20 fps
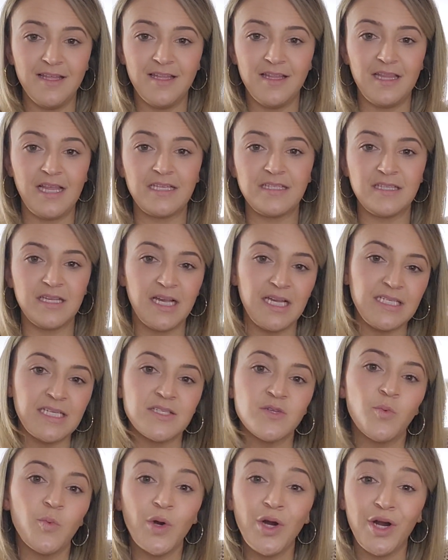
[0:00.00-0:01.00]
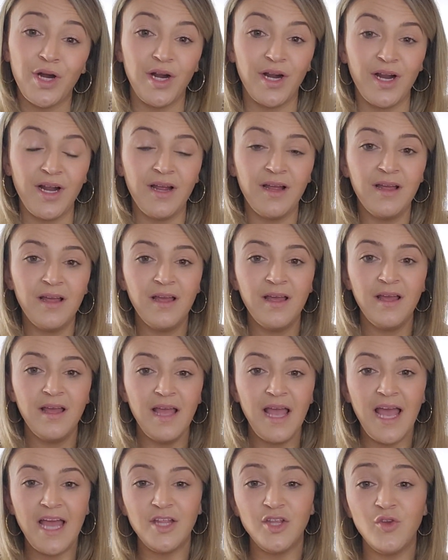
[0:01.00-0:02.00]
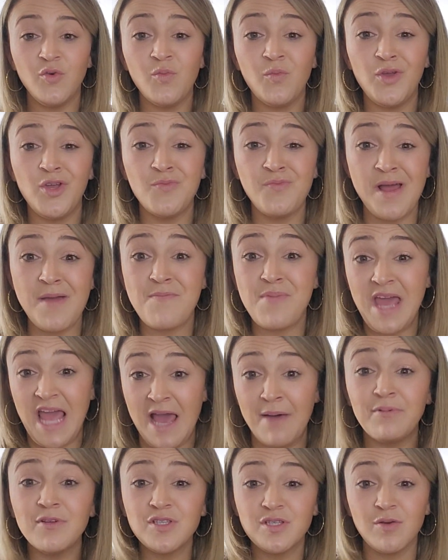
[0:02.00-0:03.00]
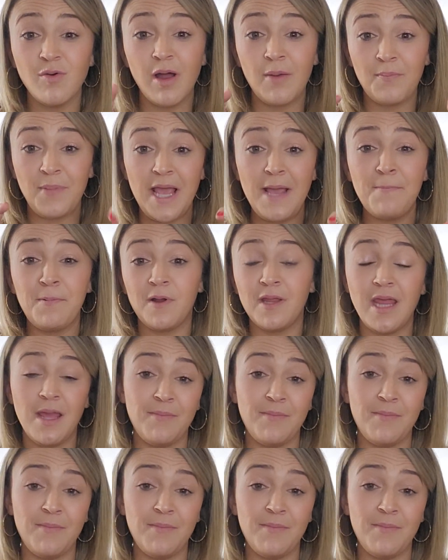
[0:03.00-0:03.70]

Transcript: It doesn't work. And you might be able to on paper.